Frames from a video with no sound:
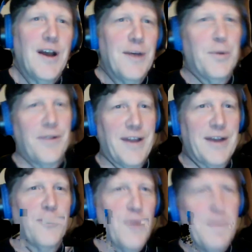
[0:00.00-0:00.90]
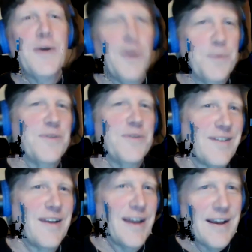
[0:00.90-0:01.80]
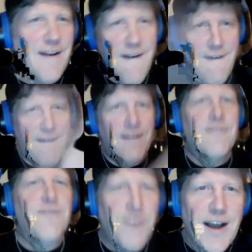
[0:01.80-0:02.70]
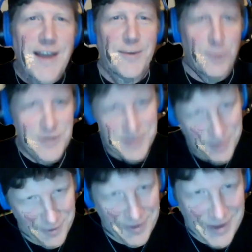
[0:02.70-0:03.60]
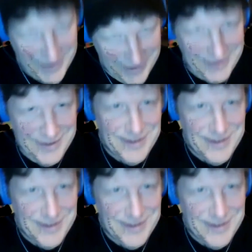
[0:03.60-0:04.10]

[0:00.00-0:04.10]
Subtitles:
But like Ripping Corpse is just like, fuck it, we're just gonna like,